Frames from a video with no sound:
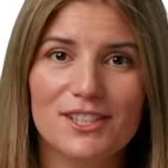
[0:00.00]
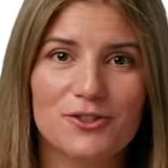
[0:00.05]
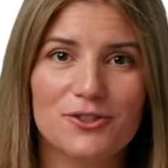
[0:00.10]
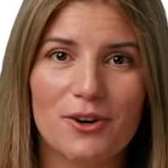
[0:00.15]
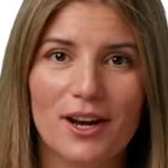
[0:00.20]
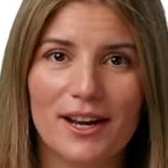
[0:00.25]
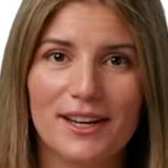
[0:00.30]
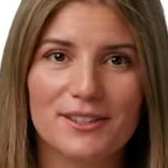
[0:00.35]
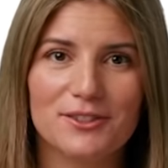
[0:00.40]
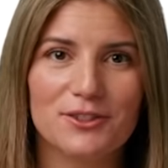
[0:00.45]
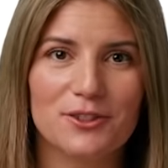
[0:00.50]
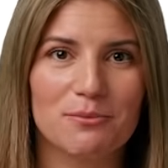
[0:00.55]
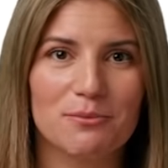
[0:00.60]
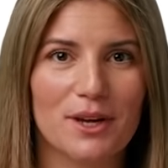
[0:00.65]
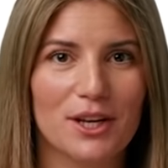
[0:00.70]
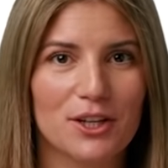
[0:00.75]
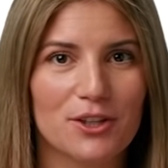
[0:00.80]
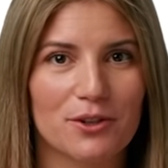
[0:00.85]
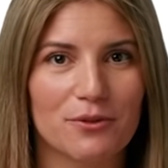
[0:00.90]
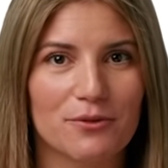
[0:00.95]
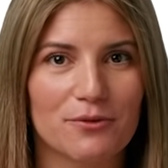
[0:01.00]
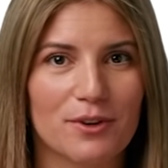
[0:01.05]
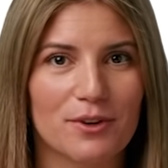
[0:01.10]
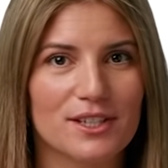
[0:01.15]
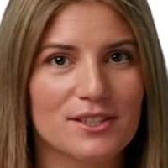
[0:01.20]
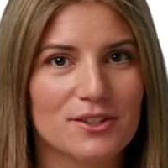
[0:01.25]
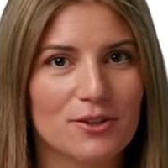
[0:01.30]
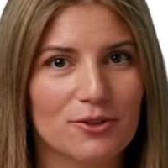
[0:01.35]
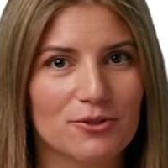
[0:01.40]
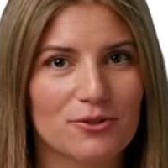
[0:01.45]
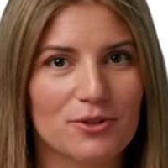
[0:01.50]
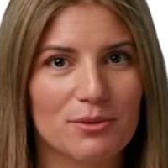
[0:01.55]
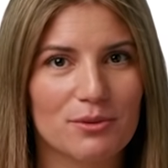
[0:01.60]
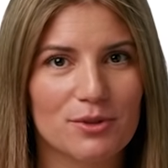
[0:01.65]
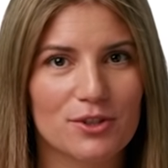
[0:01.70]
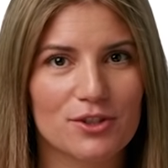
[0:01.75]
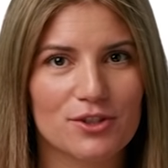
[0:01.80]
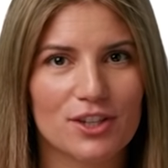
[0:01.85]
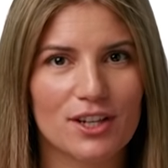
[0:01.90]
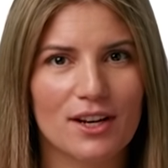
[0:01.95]
trying to make your first
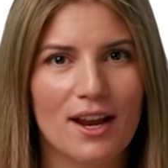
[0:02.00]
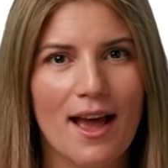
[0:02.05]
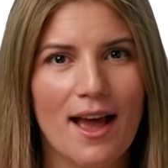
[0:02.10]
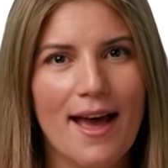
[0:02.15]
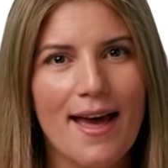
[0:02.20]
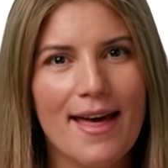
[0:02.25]
contribution,